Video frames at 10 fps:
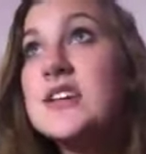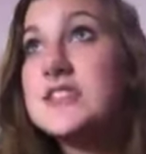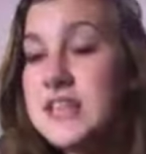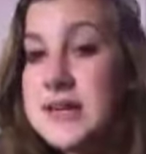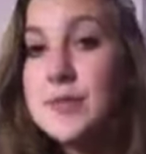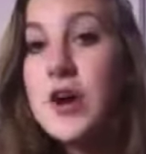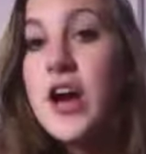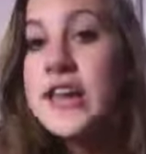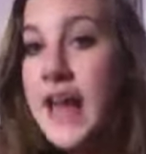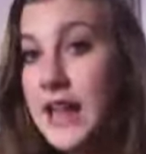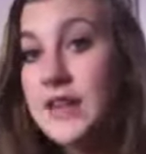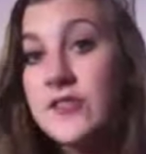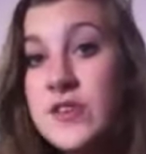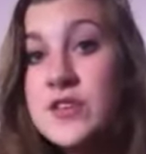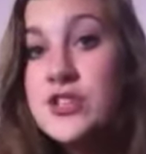zebra and
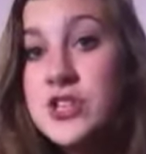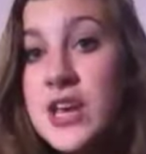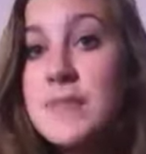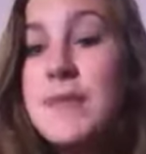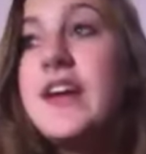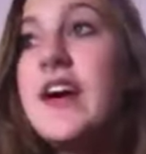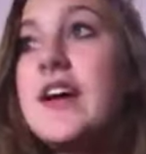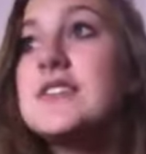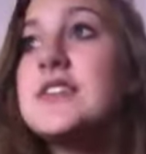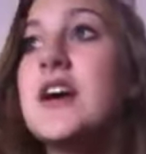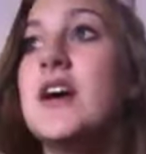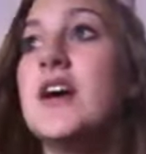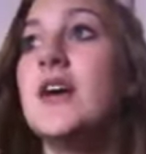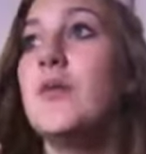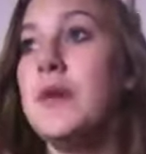elephant shit because
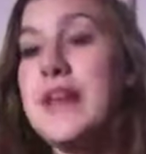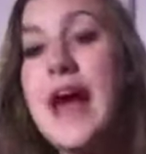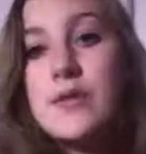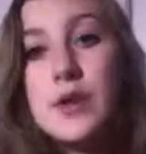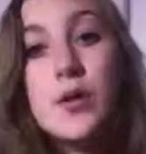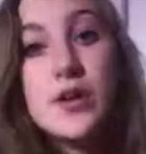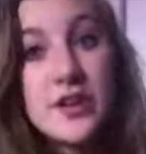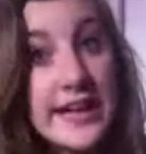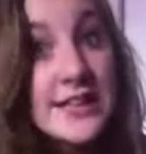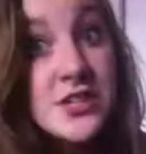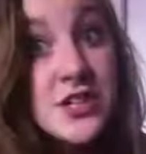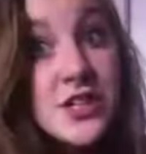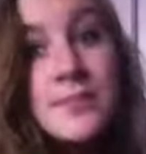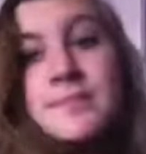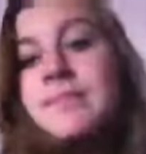we now know her
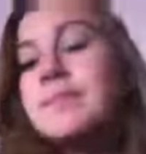answer.